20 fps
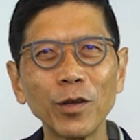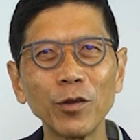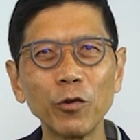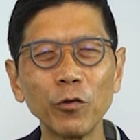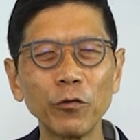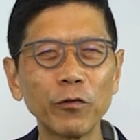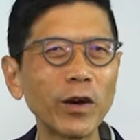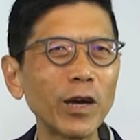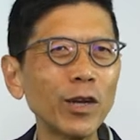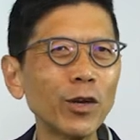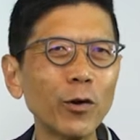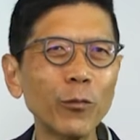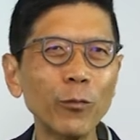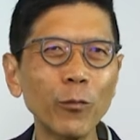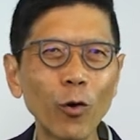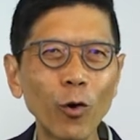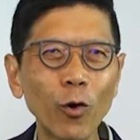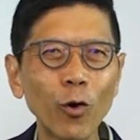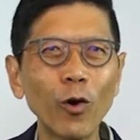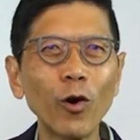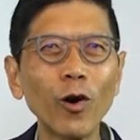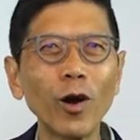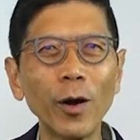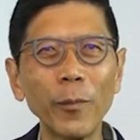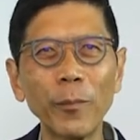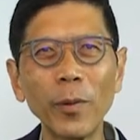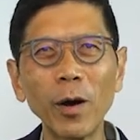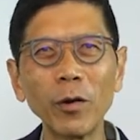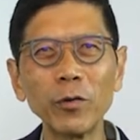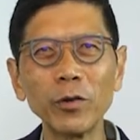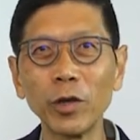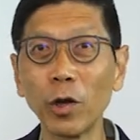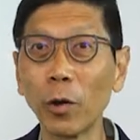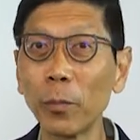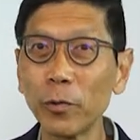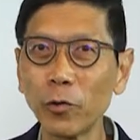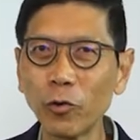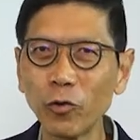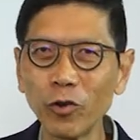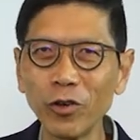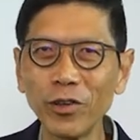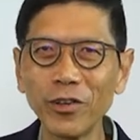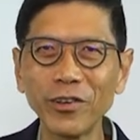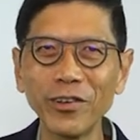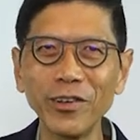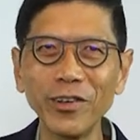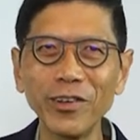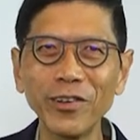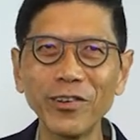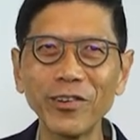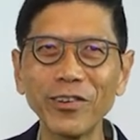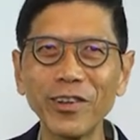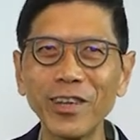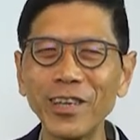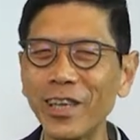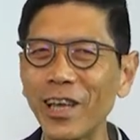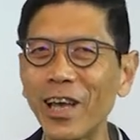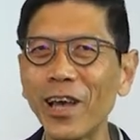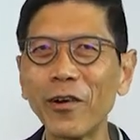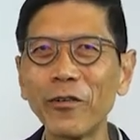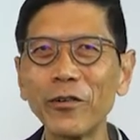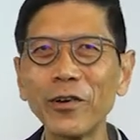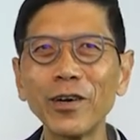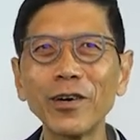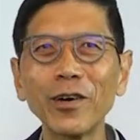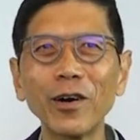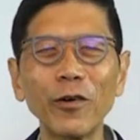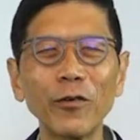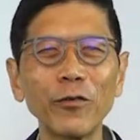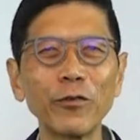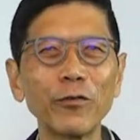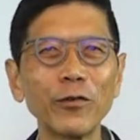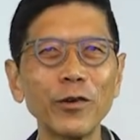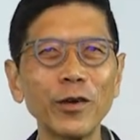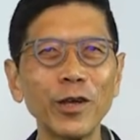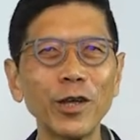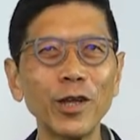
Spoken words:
to find out more about the opportunities in the area of